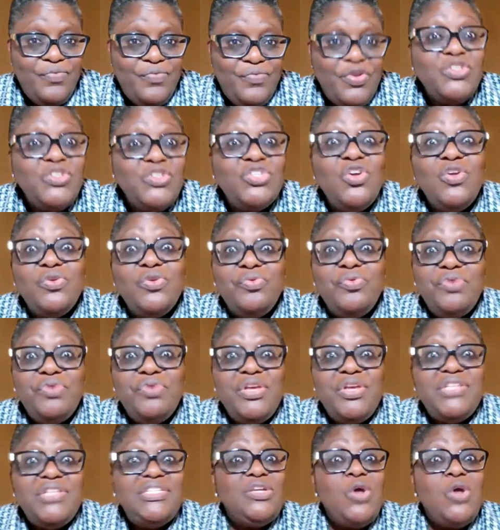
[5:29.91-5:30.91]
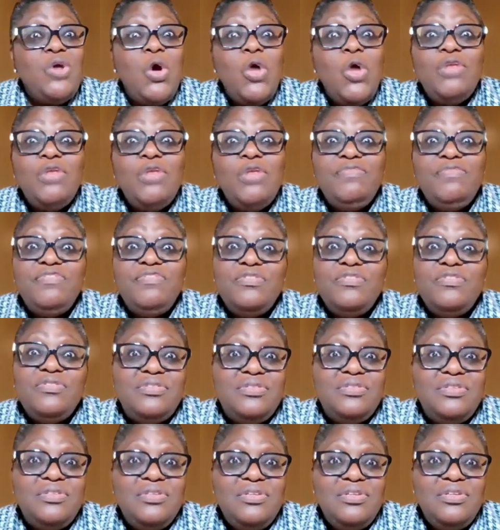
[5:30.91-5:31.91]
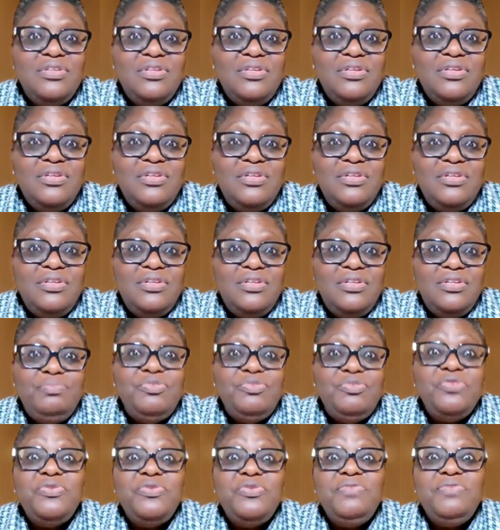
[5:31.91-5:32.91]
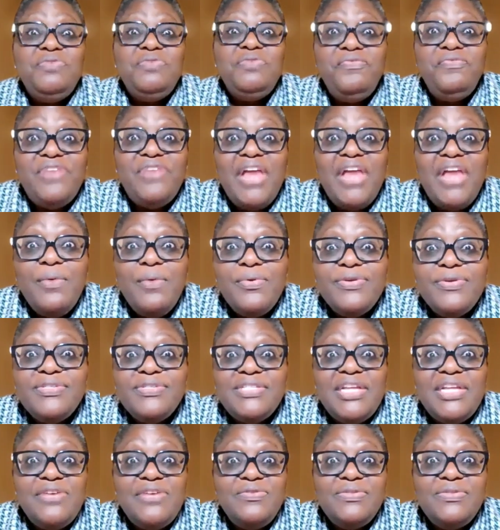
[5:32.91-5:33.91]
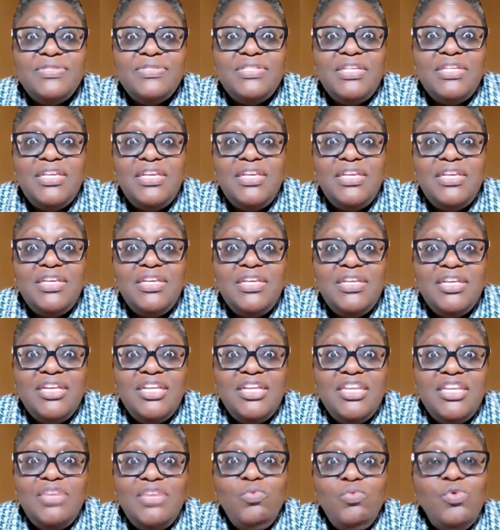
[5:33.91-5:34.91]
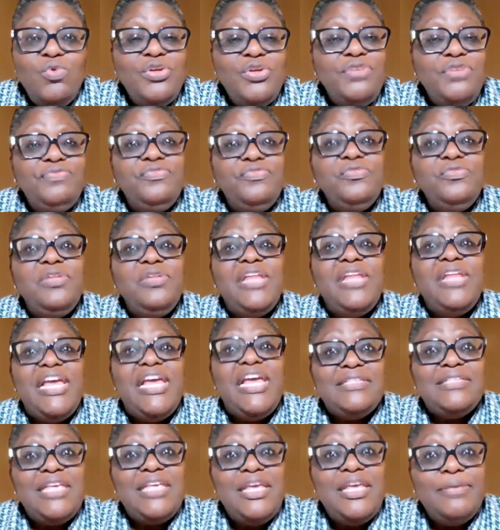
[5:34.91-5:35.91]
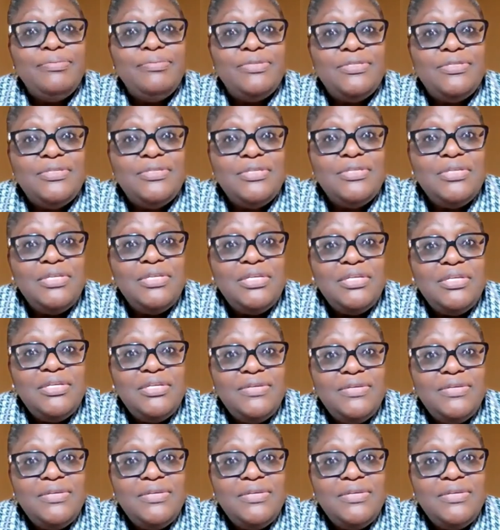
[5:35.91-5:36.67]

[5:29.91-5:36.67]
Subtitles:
Because God created all of us. The beautiful flowers that you see, the wonderful landscapes,